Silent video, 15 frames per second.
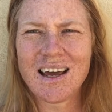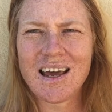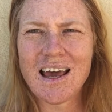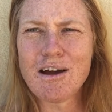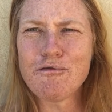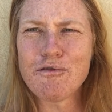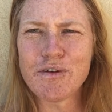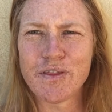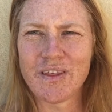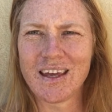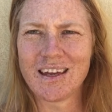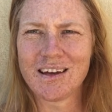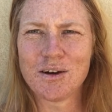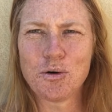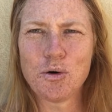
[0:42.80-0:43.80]

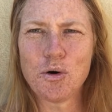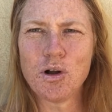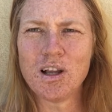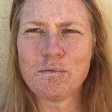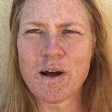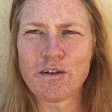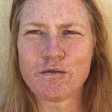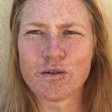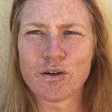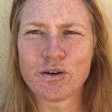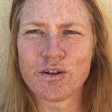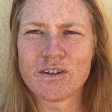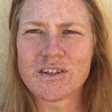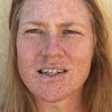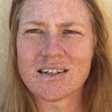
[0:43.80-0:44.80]
everything, all of my
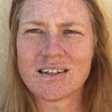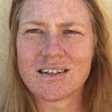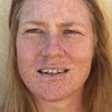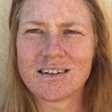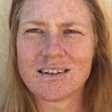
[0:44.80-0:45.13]
foods,